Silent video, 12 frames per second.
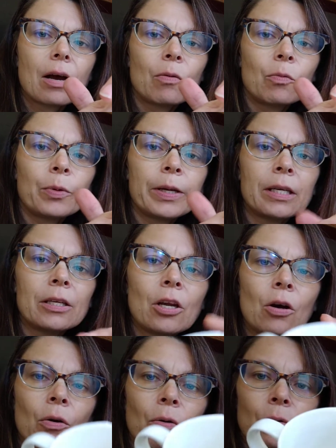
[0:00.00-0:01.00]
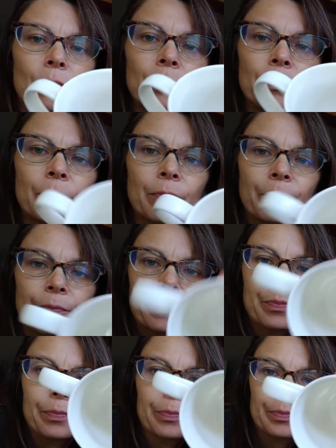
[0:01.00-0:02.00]
We know
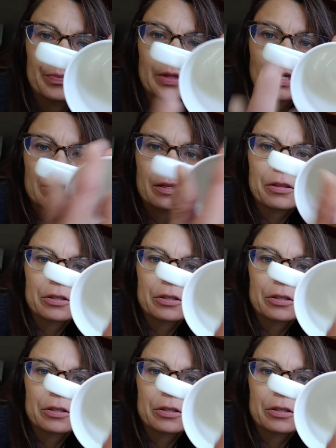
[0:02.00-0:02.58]
that